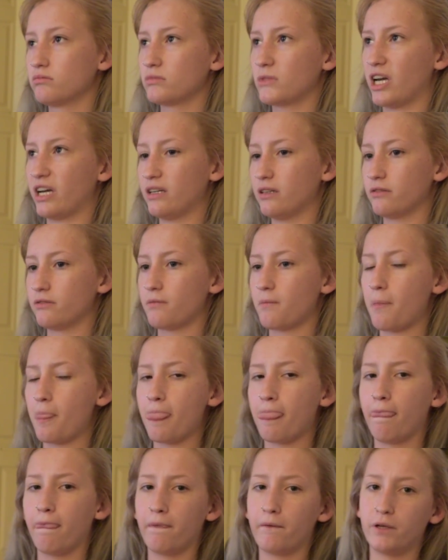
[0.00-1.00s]
Kind of.
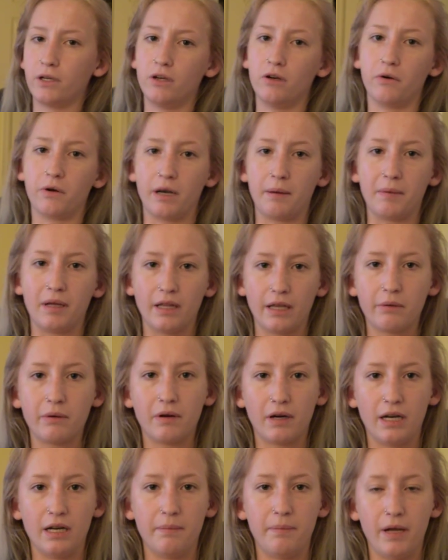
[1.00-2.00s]
Well, you know what I mean. Like, we were
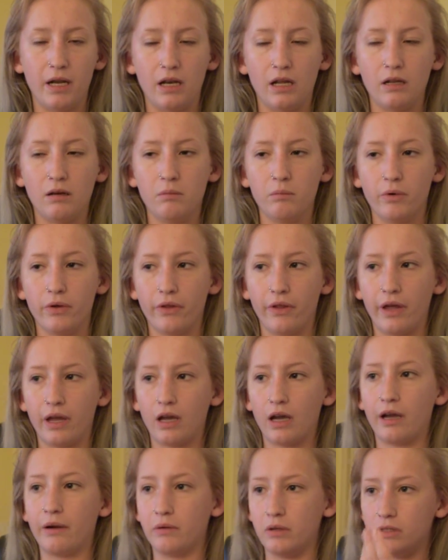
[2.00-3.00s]
independent. But, like,
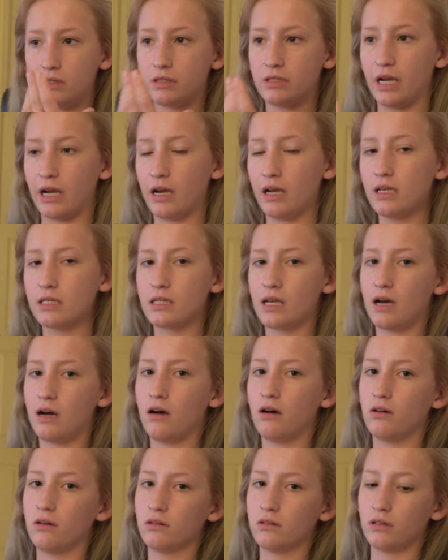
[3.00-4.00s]
I would stay at his
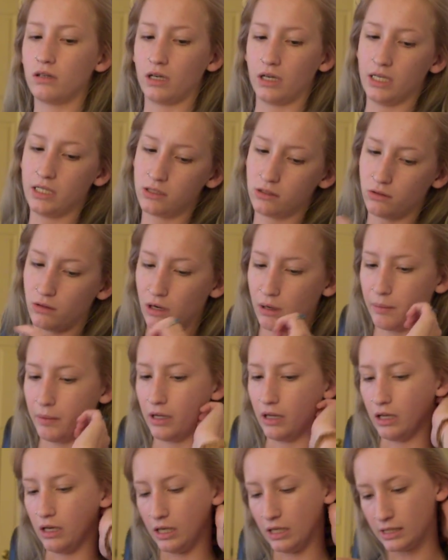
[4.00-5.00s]
house, or his dorm,
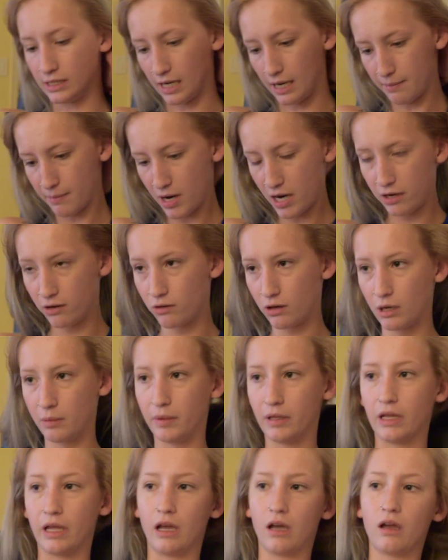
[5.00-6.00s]
and then he'd stay at my dorm.
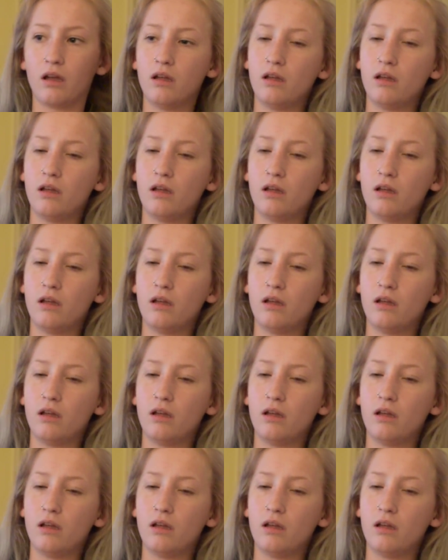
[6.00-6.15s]
And, like,